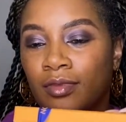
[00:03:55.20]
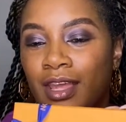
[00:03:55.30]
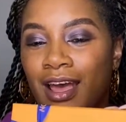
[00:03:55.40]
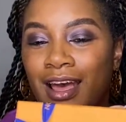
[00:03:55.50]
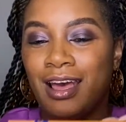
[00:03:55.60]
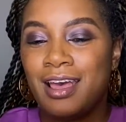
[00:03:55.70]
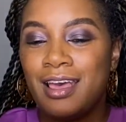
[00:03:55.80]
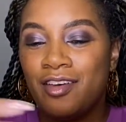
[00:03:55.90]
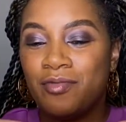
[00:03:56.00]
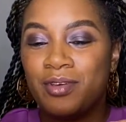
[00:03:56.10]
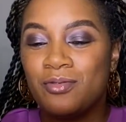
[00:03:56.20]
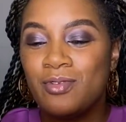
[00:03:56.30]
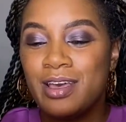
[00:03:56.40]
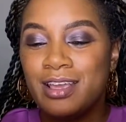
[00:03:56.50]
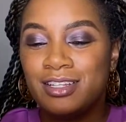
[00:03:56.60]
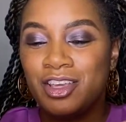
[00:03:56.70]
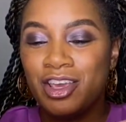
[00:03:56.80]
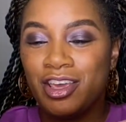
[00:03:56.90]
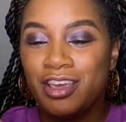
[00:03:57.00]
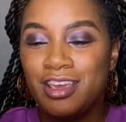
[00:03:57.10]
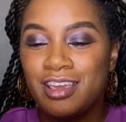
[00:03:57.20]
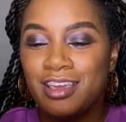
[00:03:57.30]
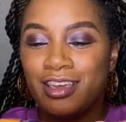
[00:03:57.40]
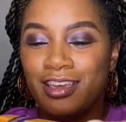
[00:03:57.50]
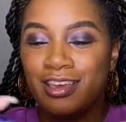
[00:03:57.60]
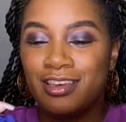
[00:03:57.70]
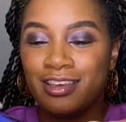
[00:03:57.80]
I have been waiting.